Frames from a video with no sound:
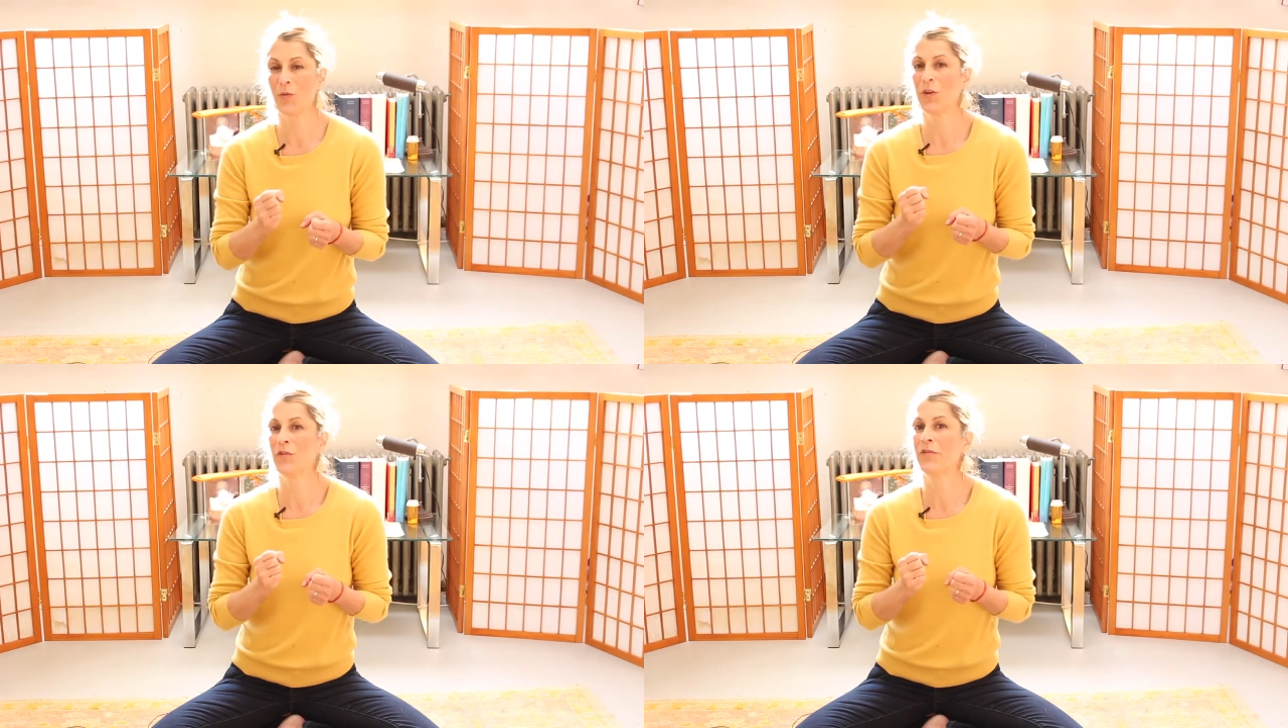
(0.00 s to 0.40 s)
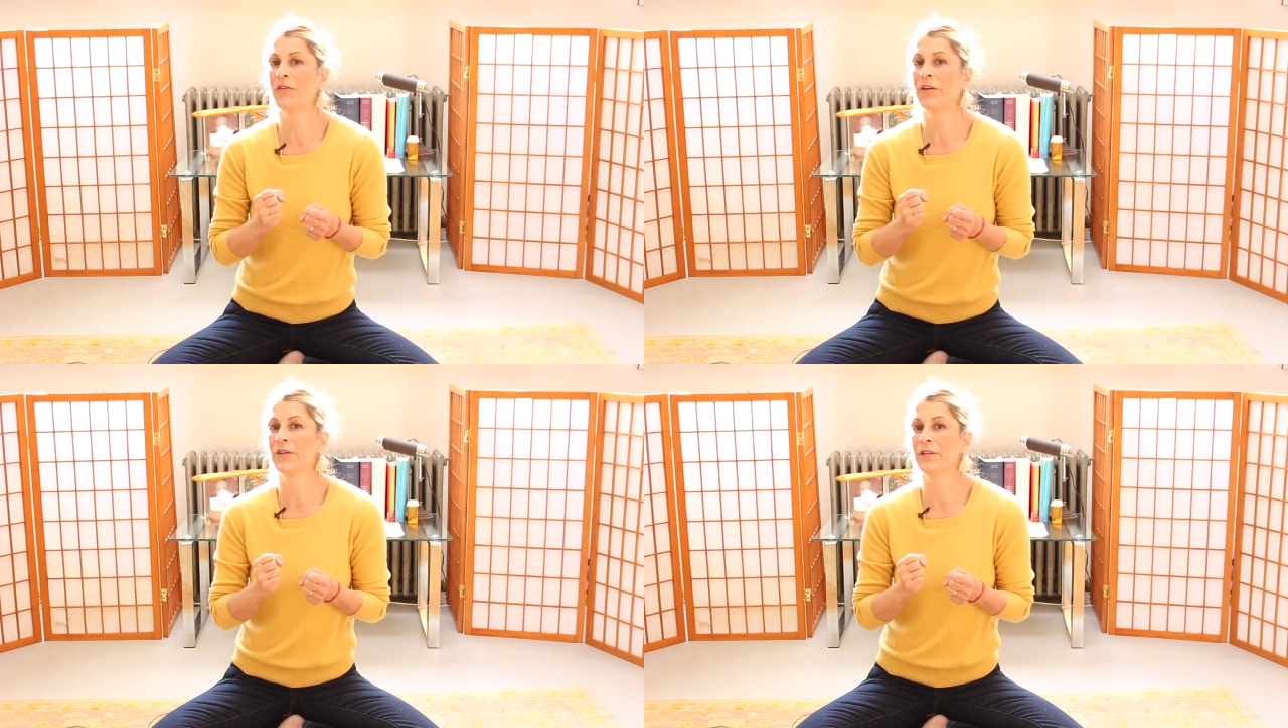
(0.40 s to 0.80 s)
what you
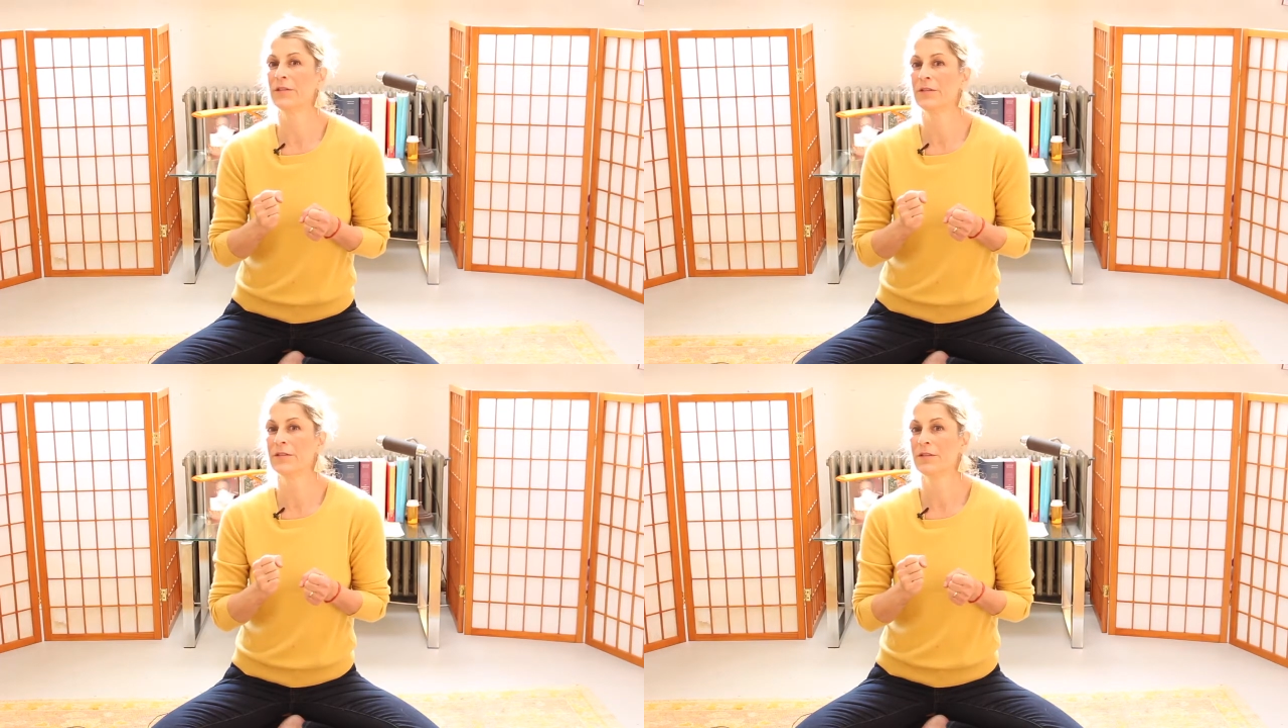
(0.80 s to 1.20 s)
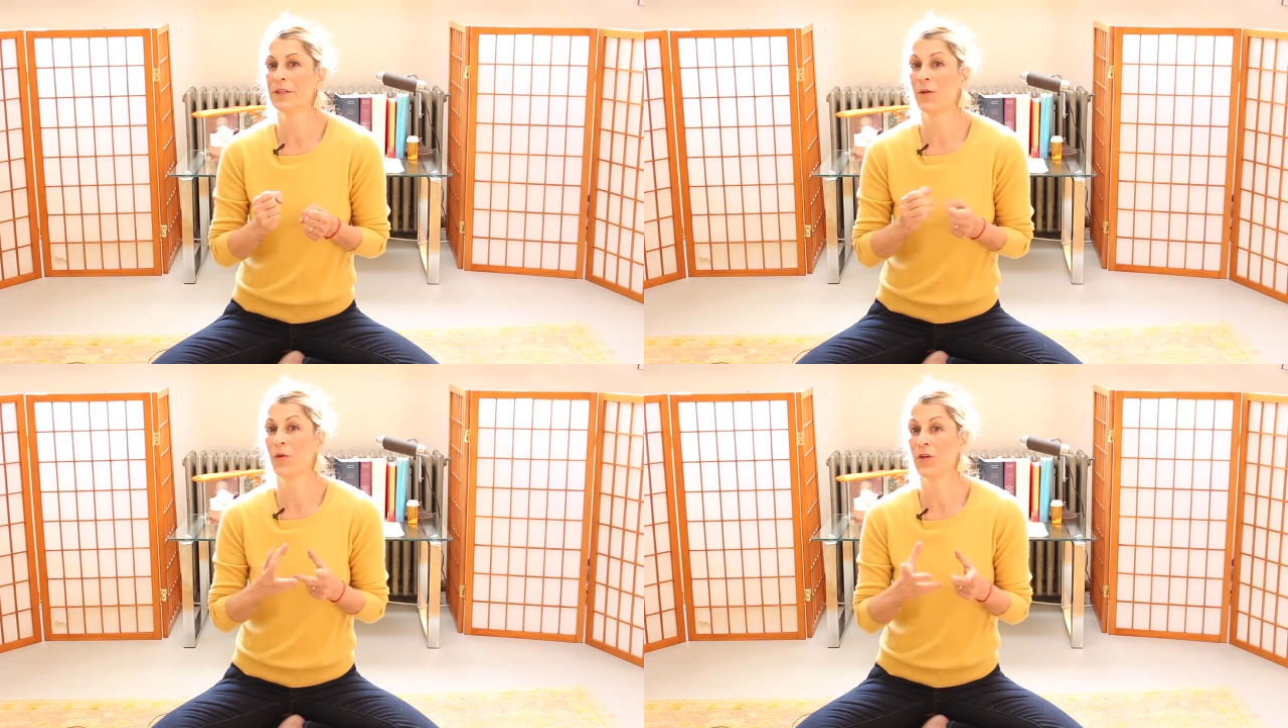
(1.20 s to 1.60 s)
feel
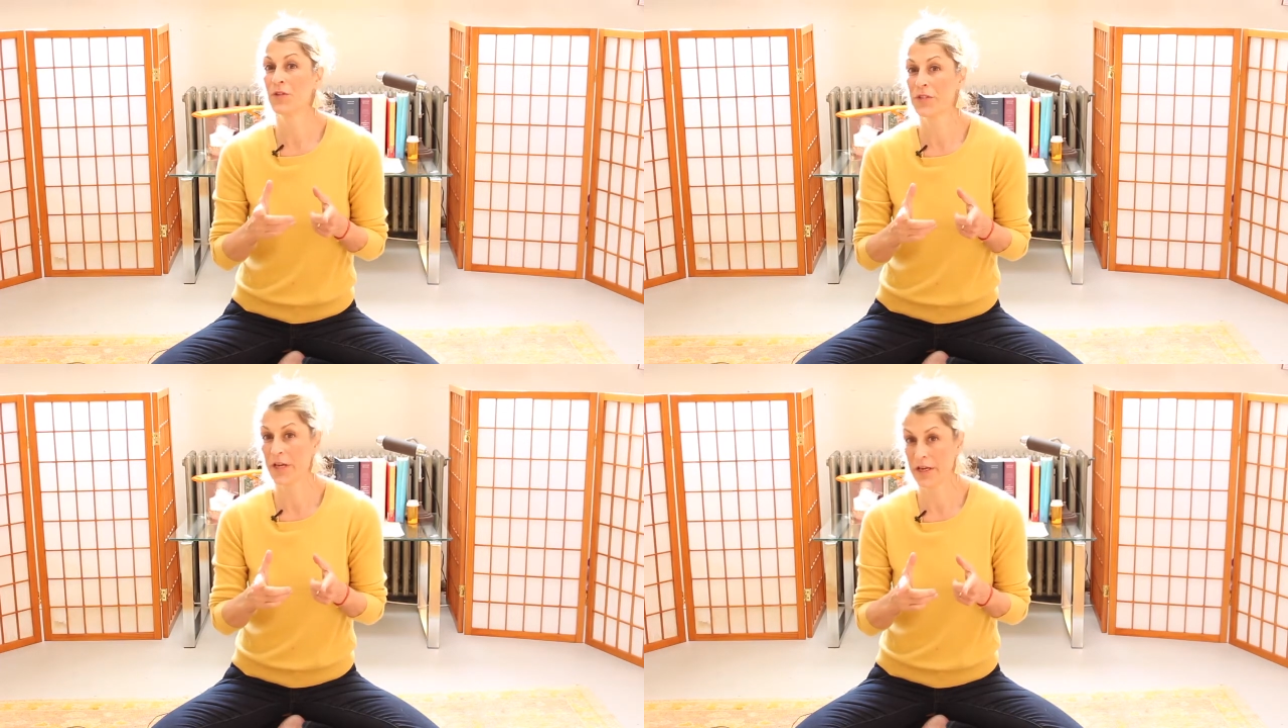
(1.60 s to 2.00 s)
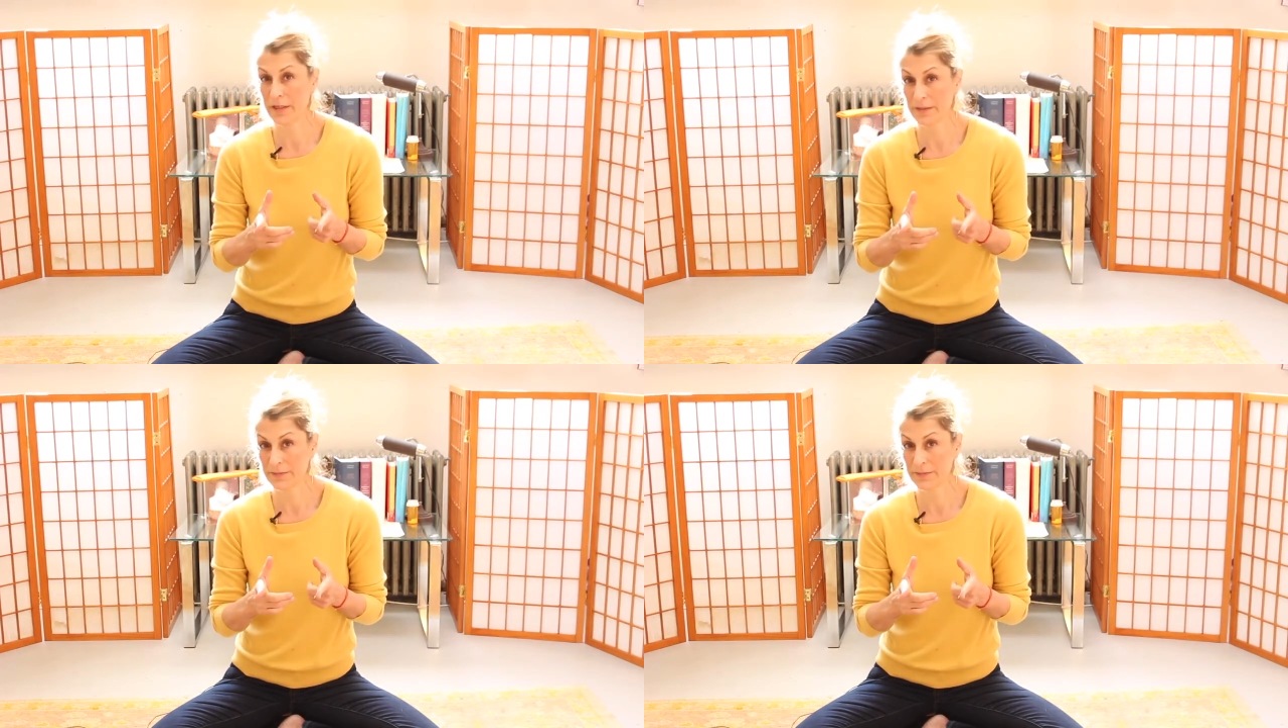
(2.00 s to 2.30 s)
and what you say.